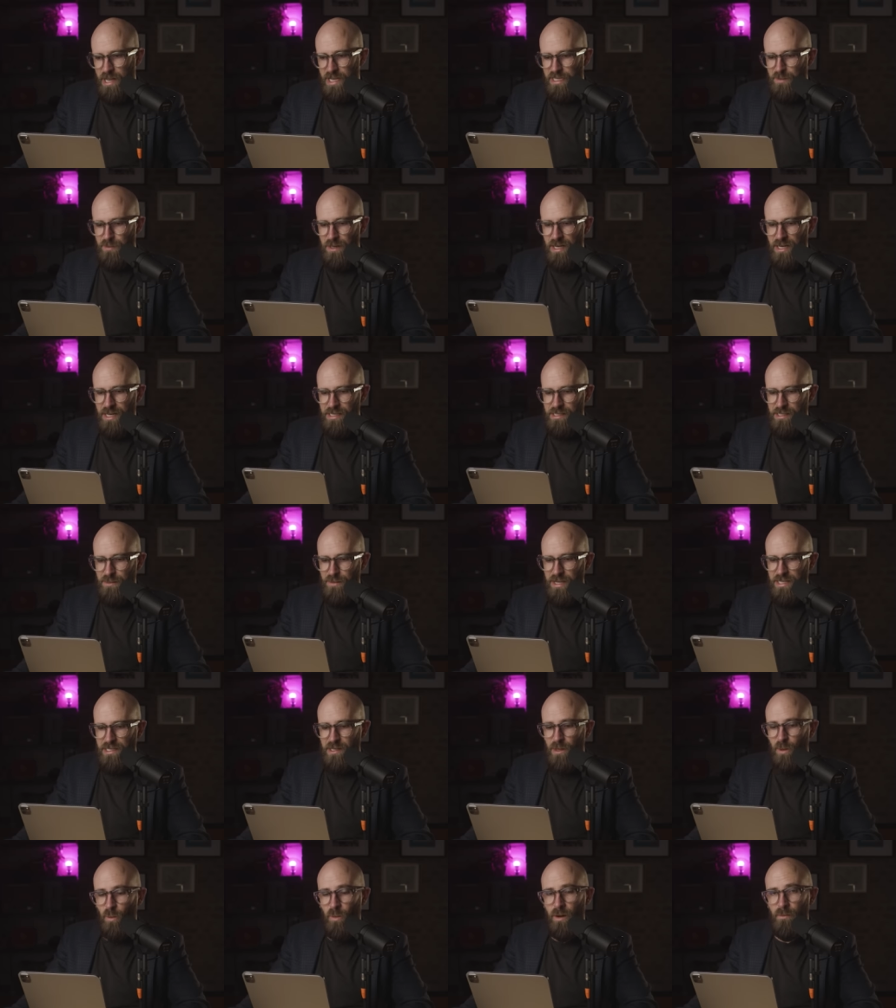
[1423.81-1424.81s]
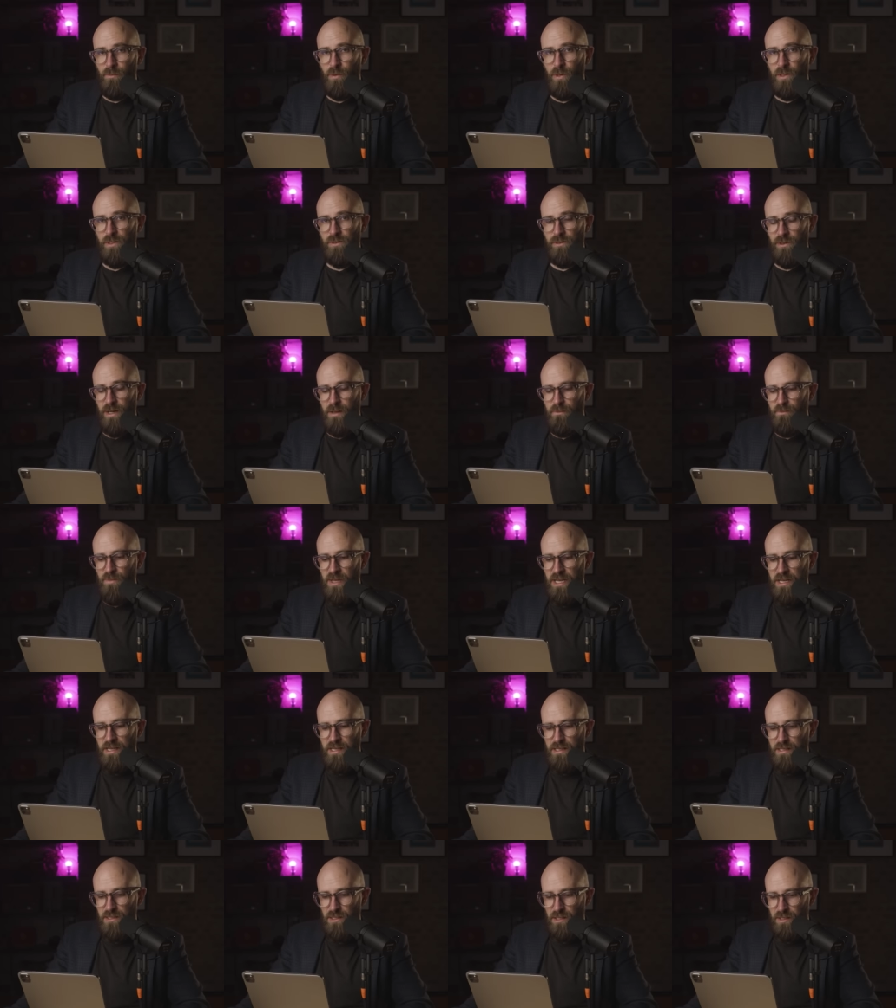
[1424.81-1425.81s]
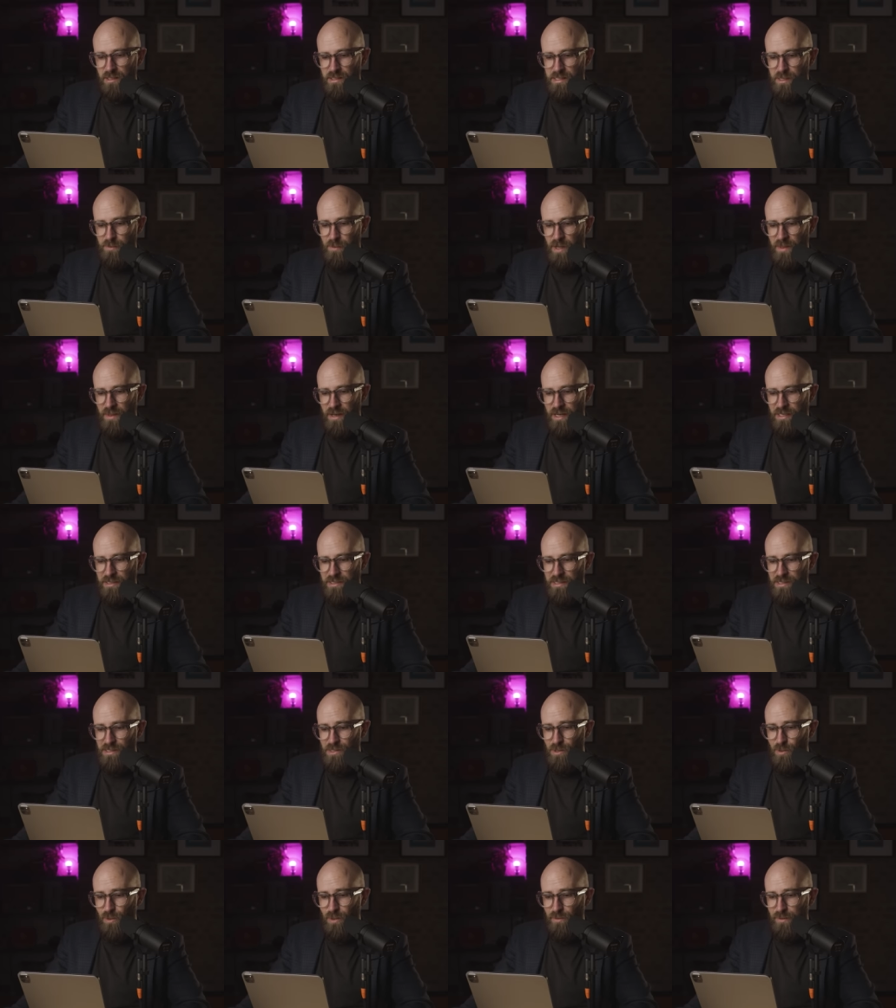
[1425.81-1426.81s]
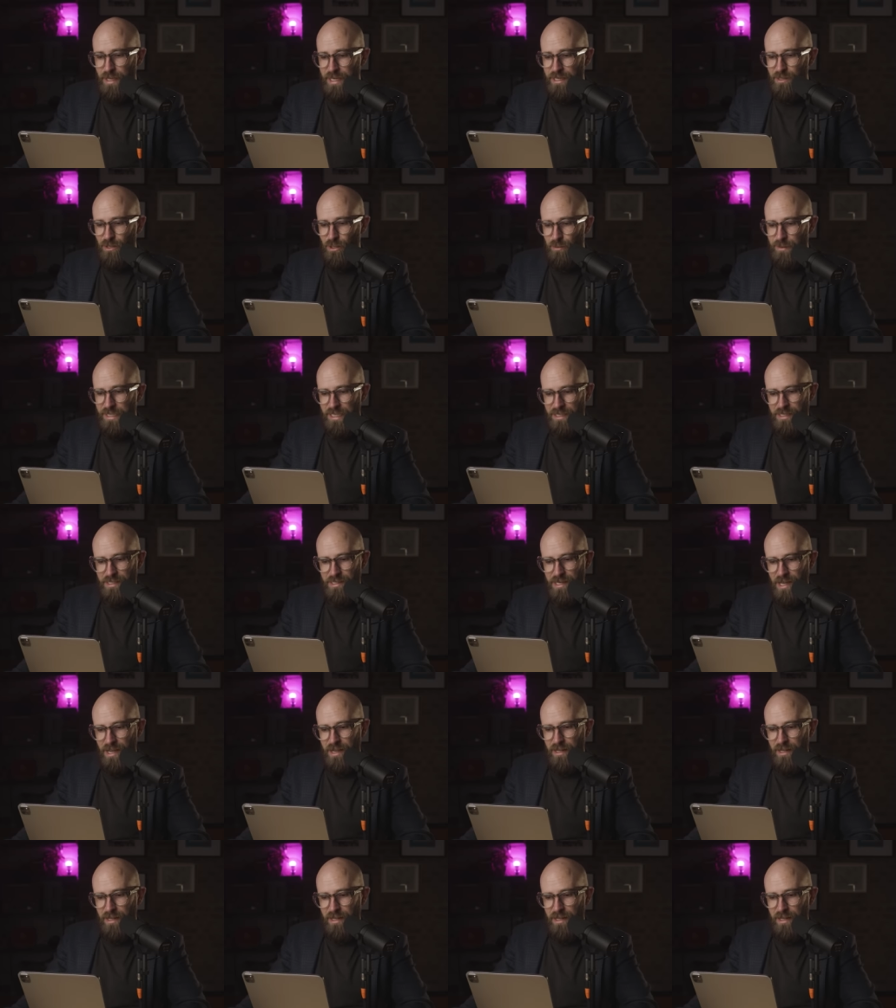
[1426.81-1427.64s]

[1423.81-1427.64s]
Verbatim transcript: has been estimated at $1.3 billion by the London School of Economics.